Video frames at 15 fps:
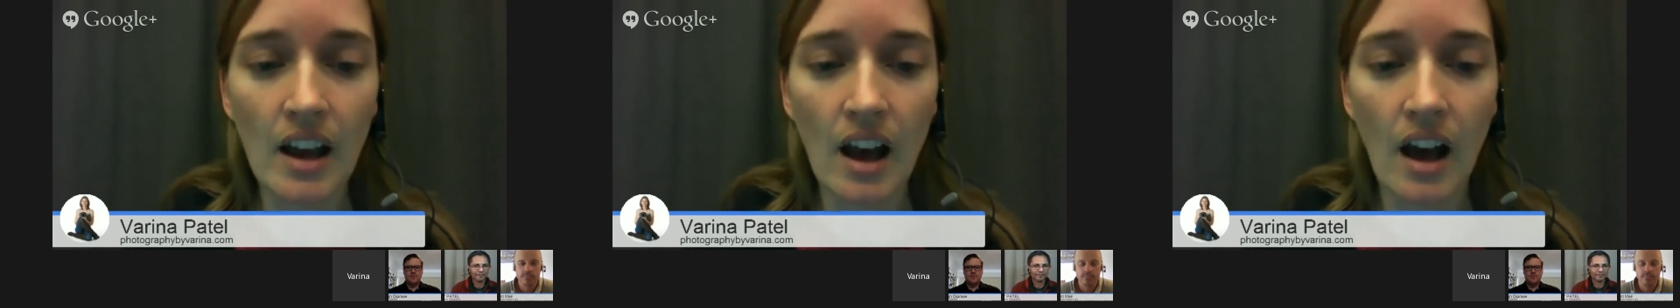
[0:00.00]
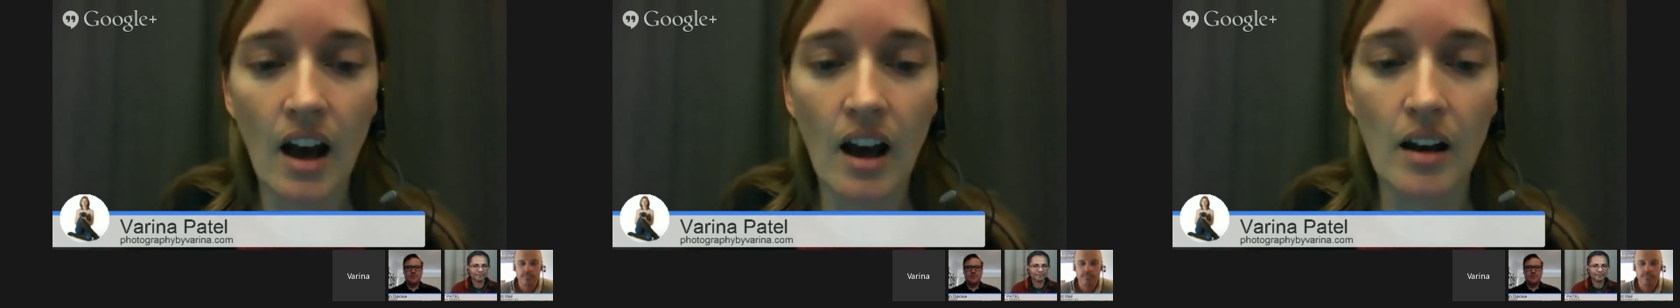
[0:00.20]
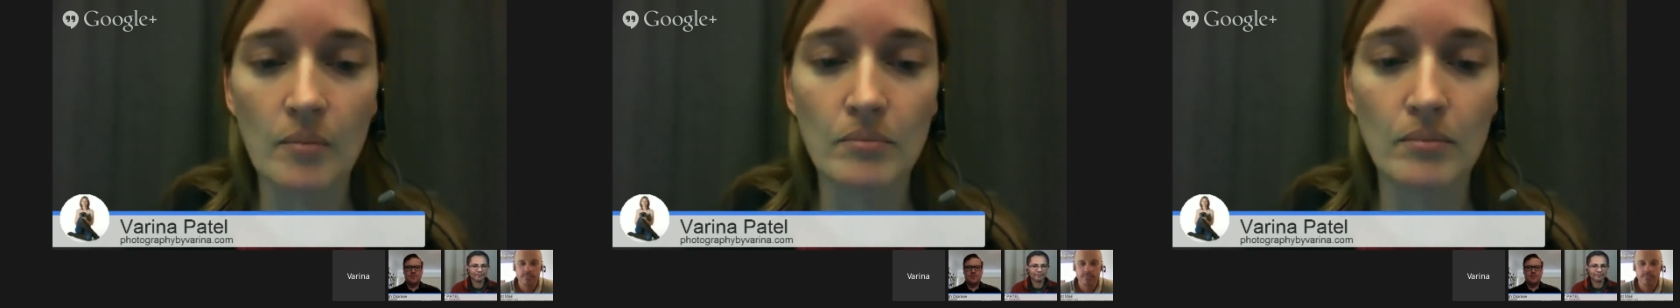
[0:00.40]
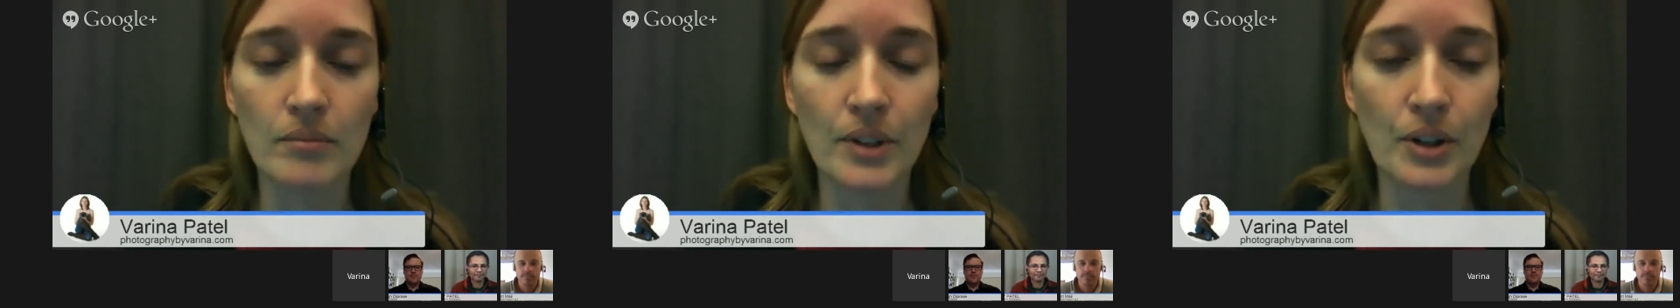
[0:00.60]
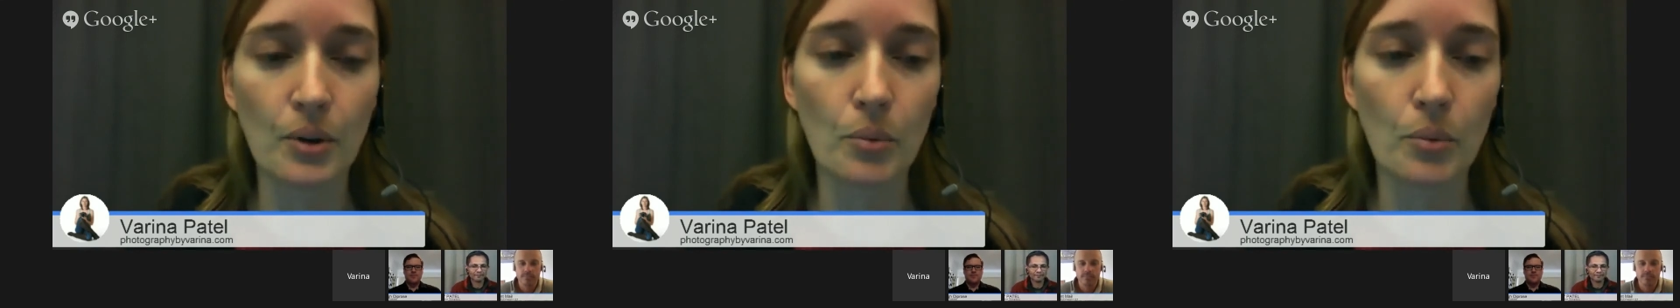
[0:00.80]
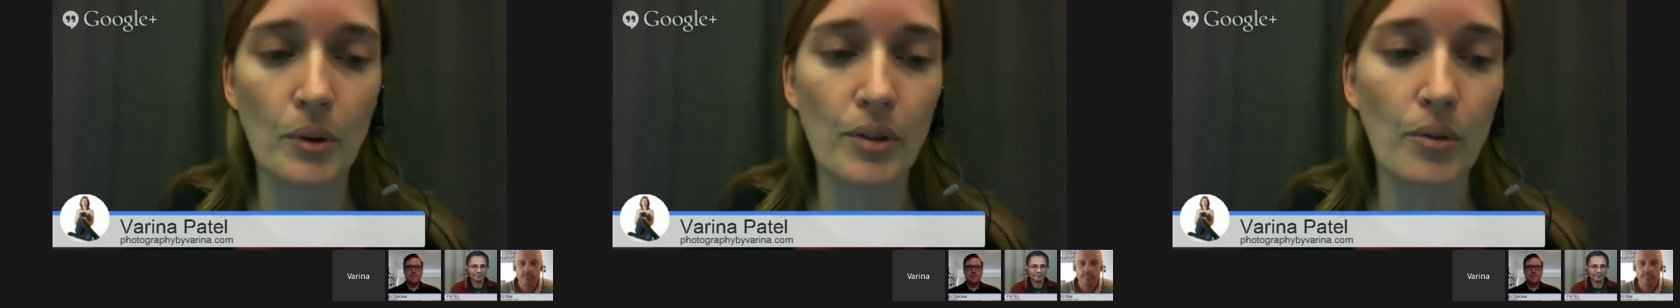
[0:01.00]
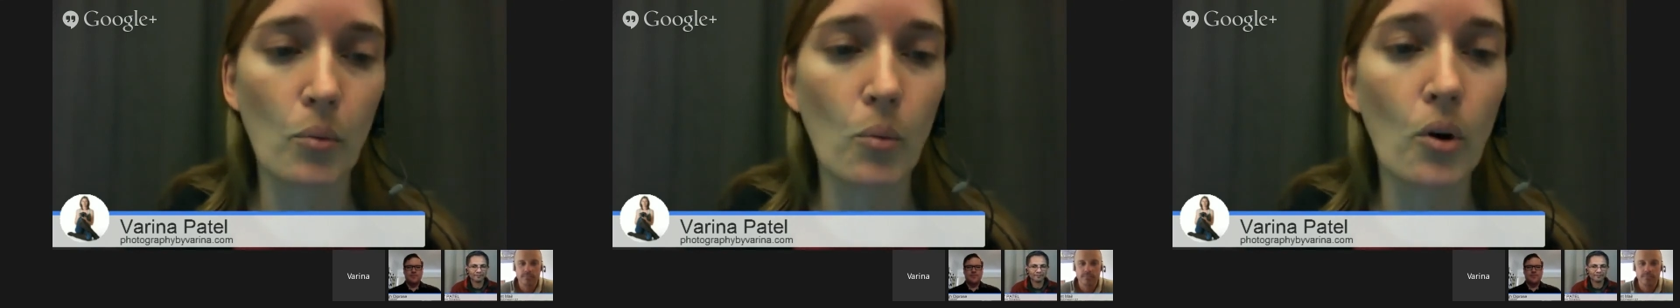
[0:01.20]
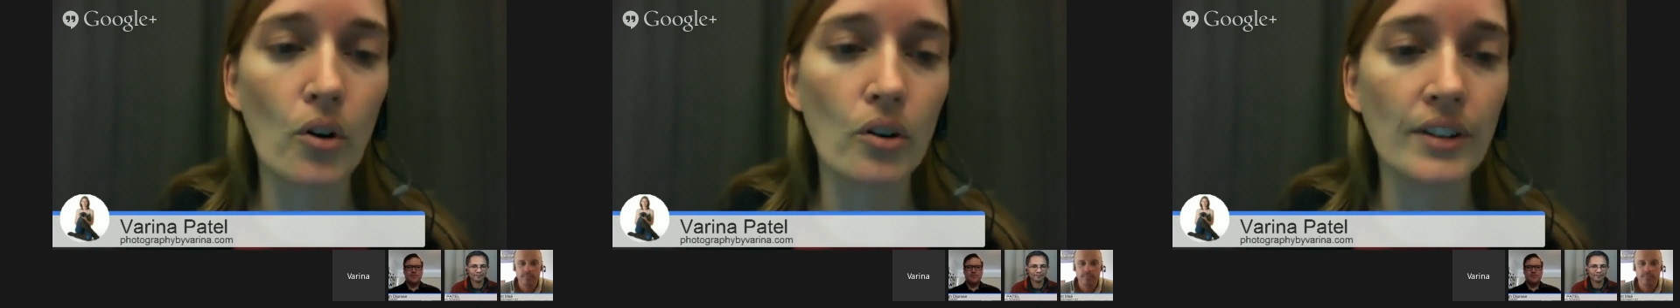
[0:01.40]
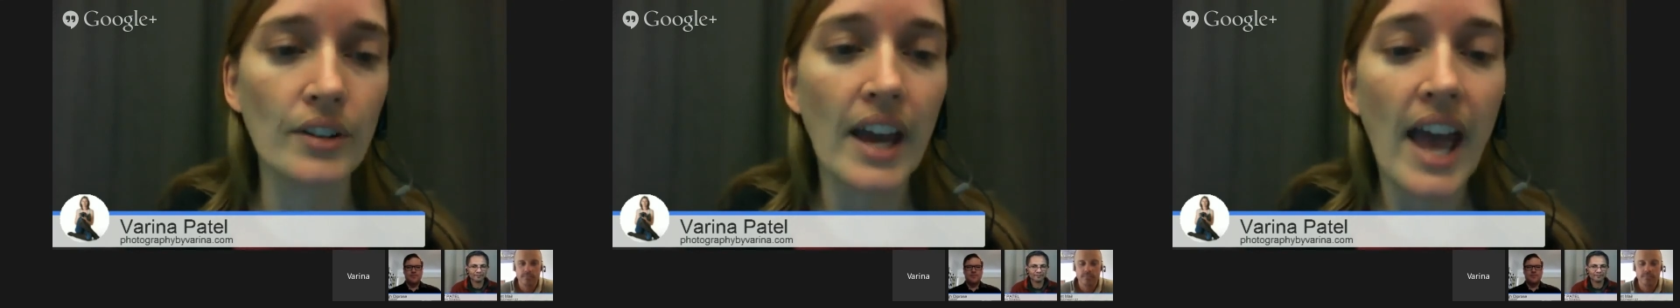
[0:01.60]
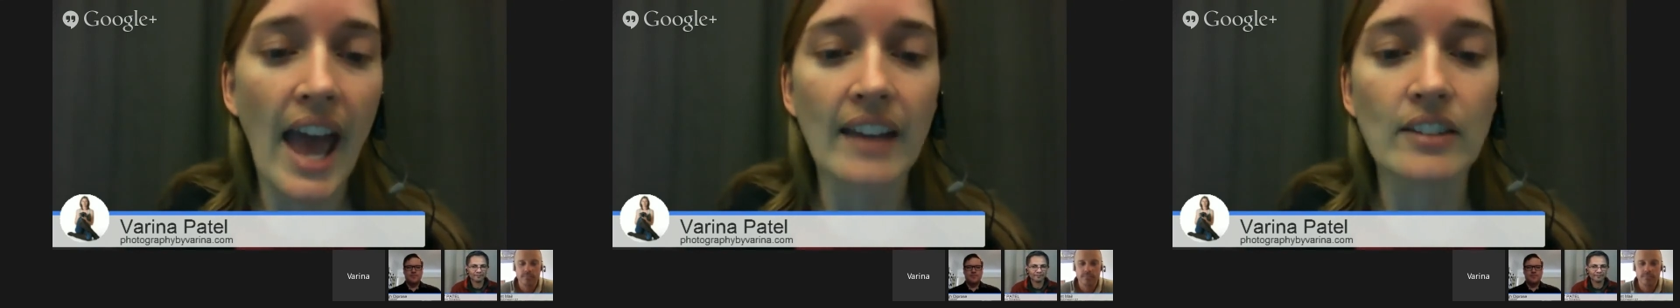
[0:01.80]
with the world.
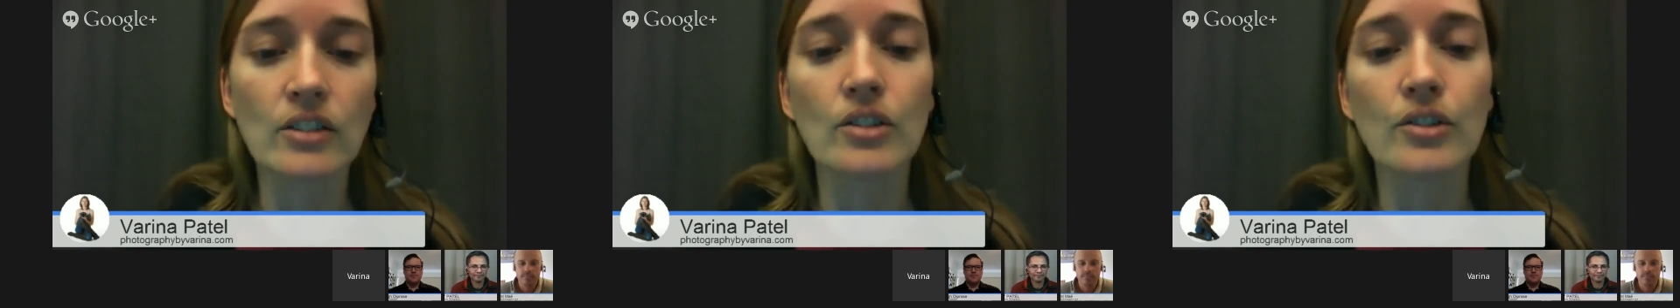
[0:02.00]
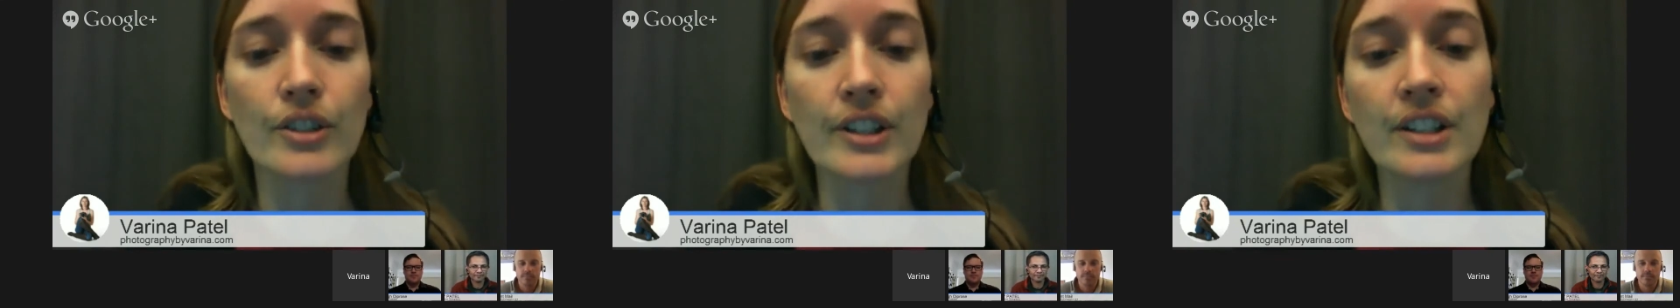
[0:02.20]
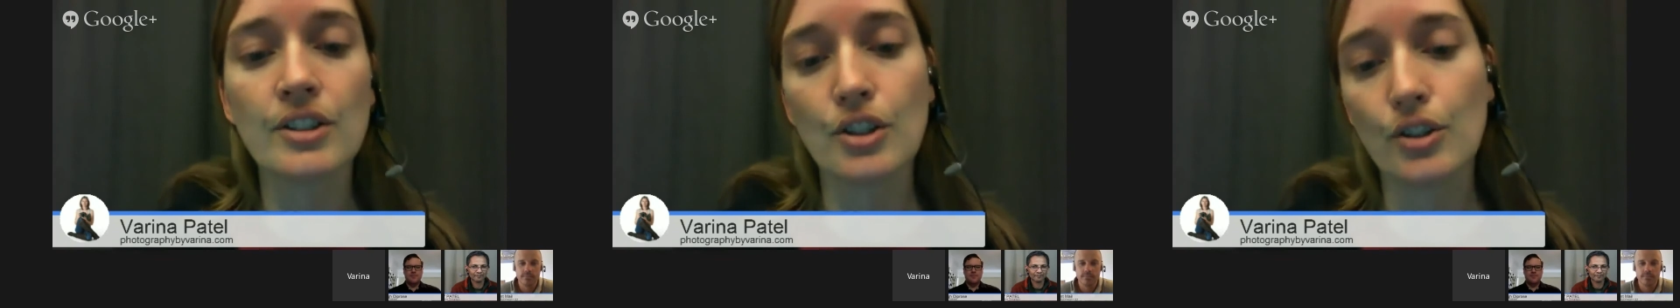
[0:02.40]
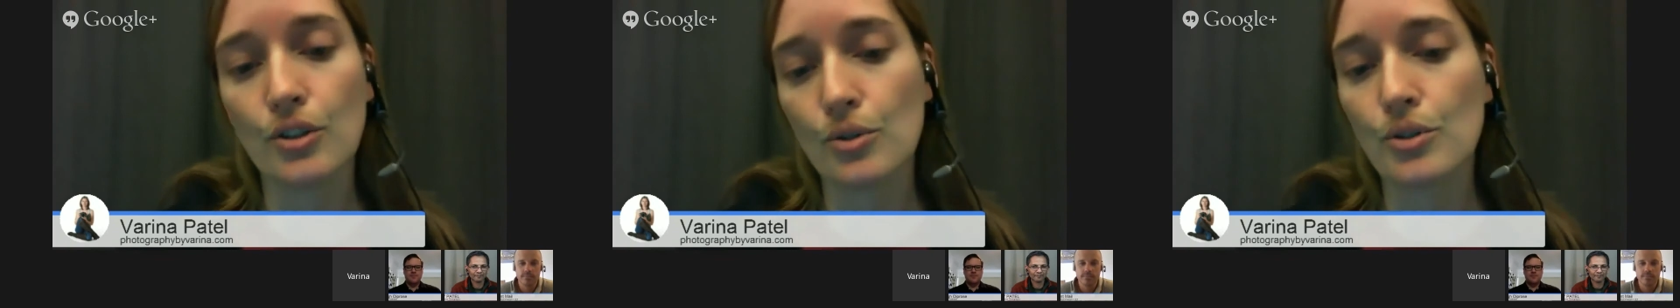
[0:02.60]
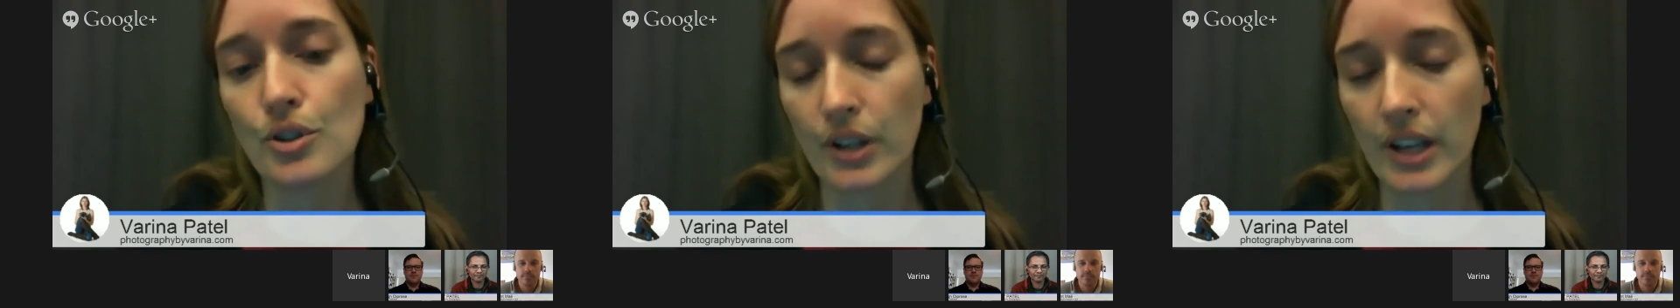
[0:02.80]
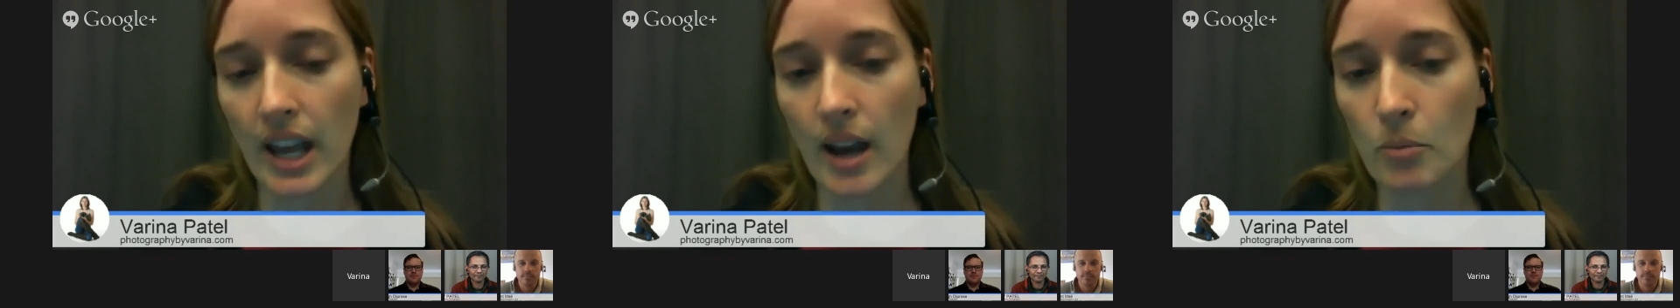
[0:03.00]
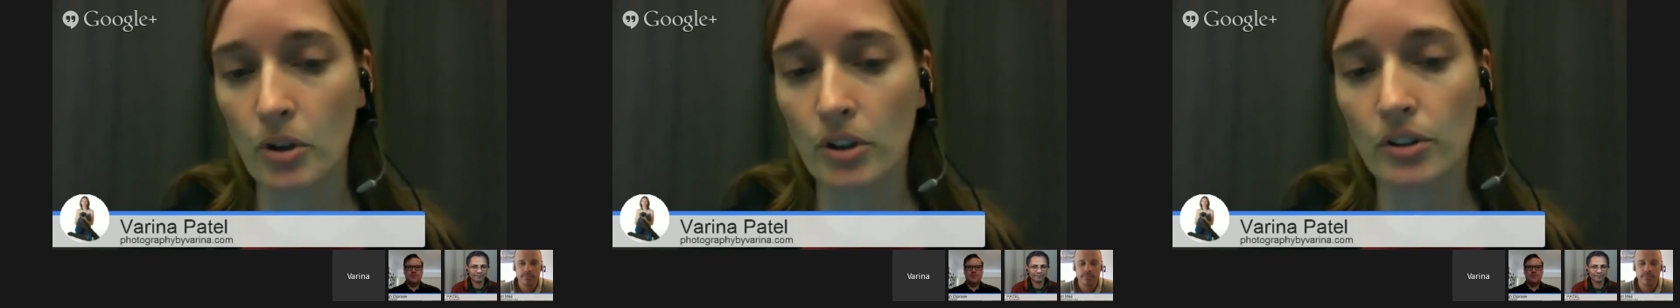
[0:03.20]
And learning to use your camera,